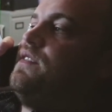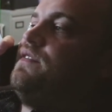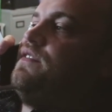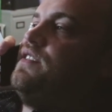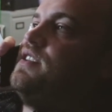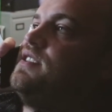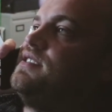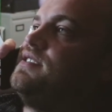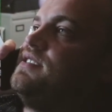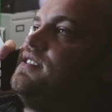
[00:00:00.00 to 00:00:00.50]

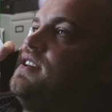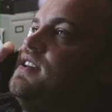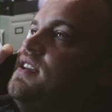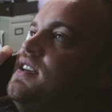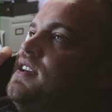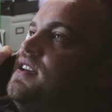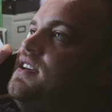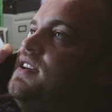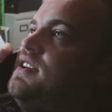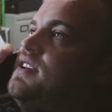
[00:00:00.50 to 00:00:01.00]
efforts.
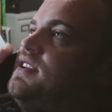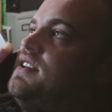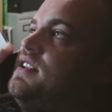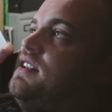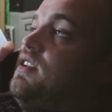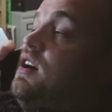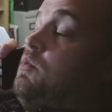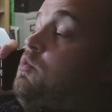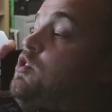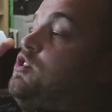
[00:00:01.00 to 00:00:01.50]

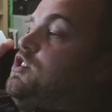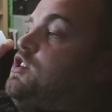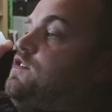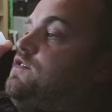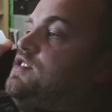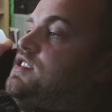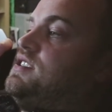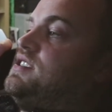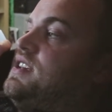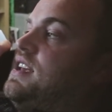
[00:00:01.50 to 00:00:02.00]
Like what you've
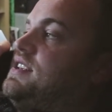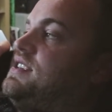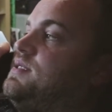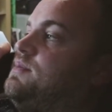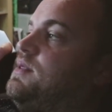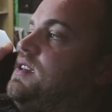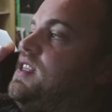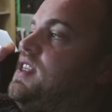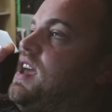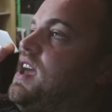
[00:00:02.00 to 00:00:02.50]
just said to
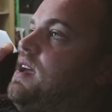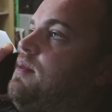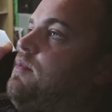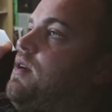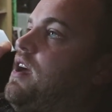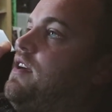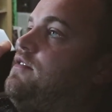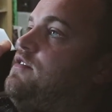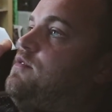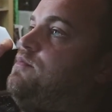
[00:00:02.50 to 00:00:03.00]
me there,
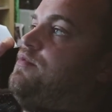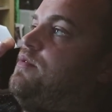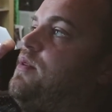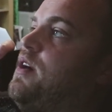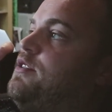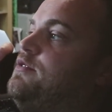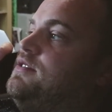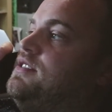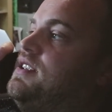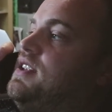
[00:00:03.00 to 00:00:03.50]
have you
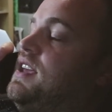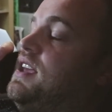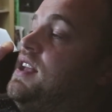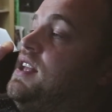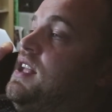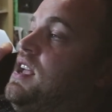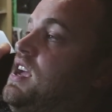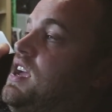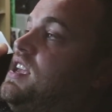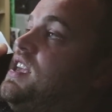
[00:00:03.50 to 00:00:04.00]
promoted
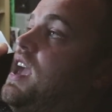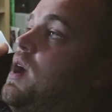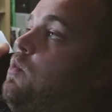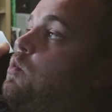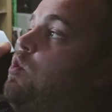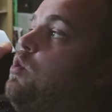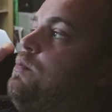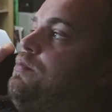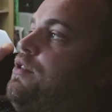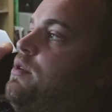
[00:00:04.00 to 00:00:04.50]
it? Yeah,
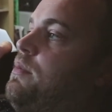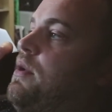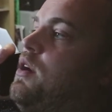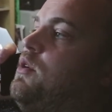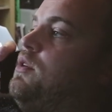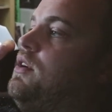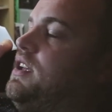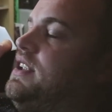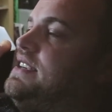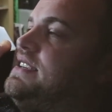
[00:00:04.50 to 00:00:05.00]
we'll
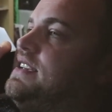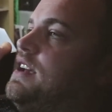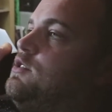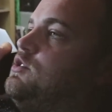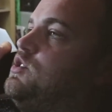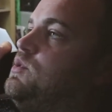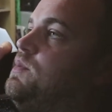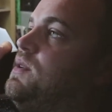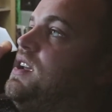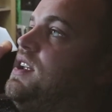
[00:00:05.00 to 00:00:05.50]
promote in
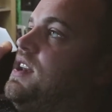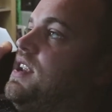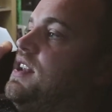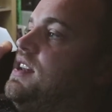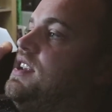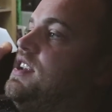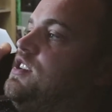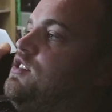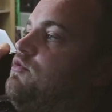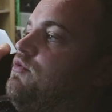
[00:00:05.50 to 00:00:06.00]
social media.
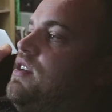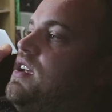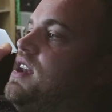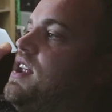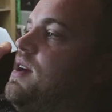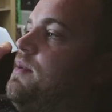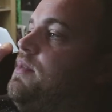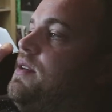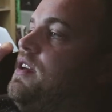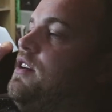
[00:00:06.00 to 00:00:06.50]
Did you read
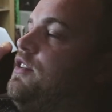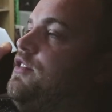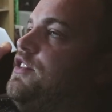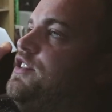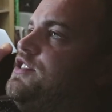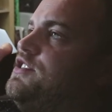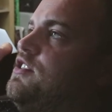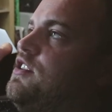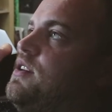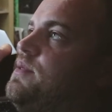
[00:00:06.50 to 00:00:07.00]
our bit on
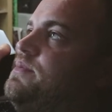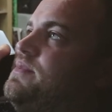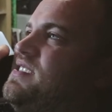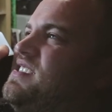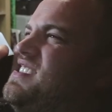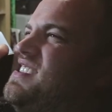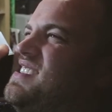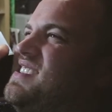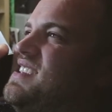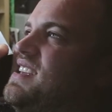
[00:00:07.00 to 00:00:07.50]
the Times?
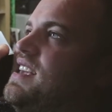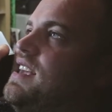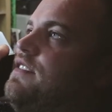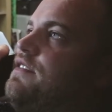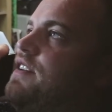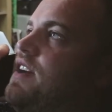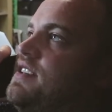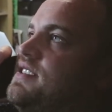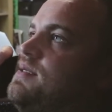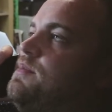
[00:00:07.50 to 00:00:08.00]
Just to
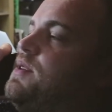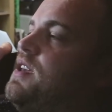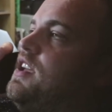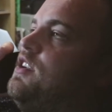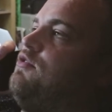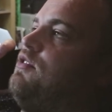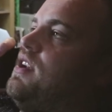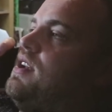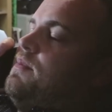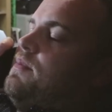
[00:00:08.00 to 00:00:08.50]
give us a bit of
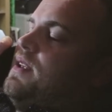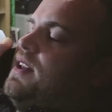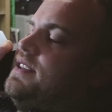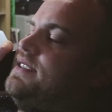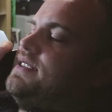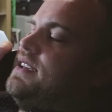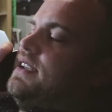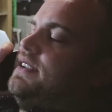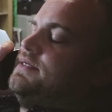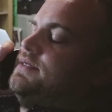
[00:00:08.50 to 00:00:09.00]

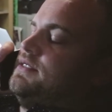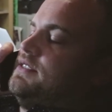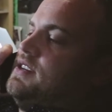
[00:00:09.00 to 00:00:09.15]
credibility.